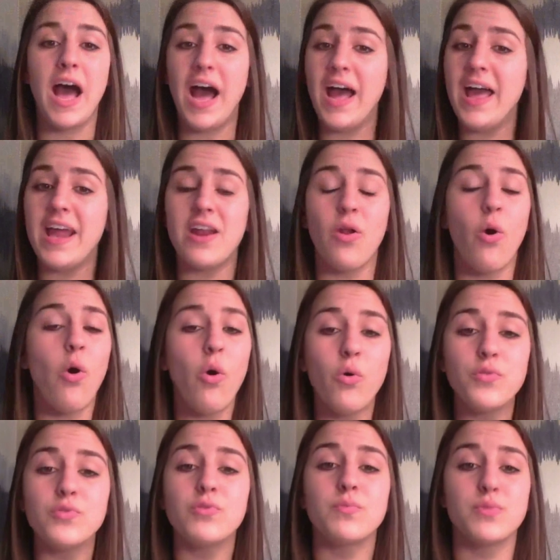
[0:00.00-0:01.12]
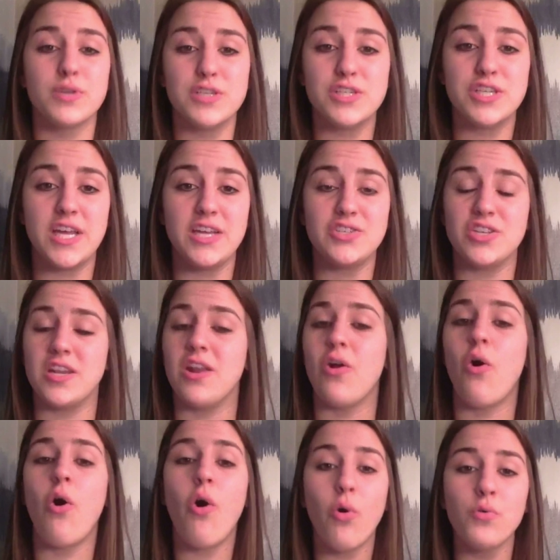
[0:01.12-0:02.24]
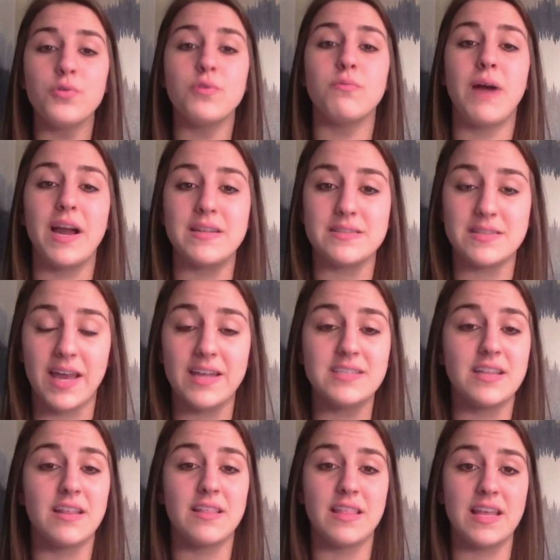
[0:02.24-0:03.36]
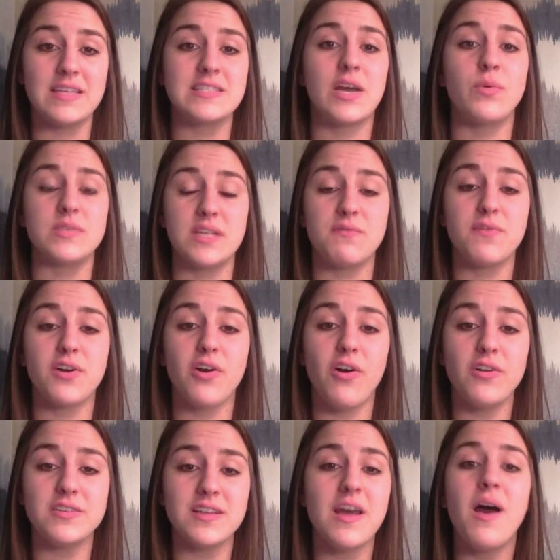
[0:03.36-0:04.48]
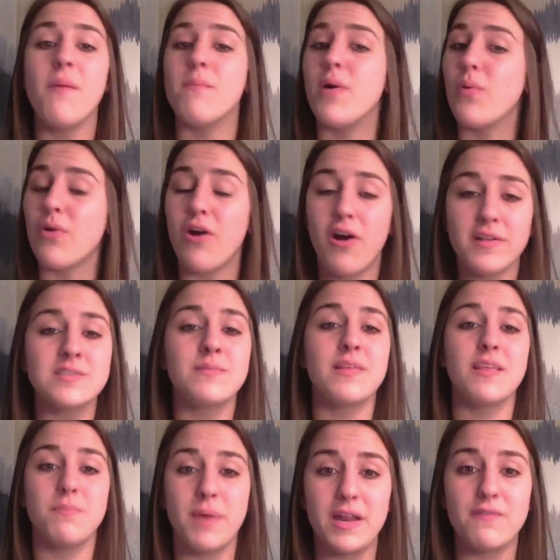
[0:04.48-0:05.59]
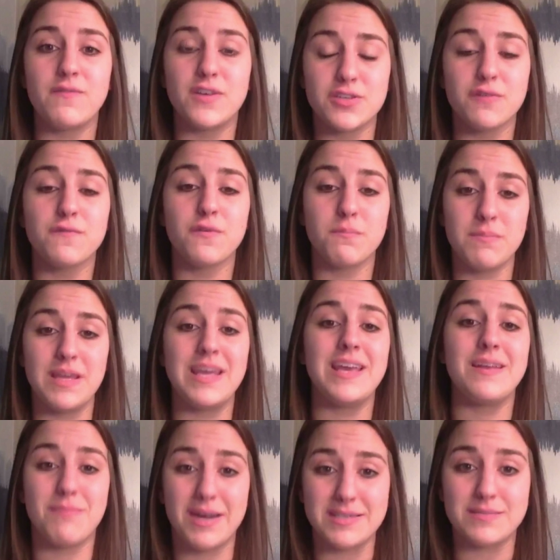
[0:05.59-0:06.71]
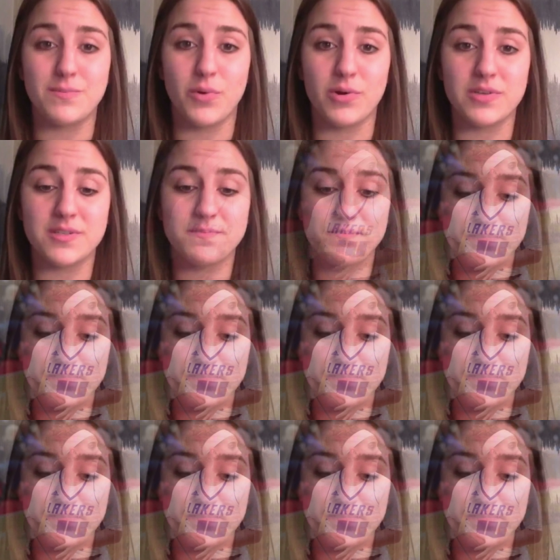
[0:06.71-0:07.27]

I had a whole new appreciation and a whole new mindset to the things that were difficult but were ultimately beneficial for me in my sport.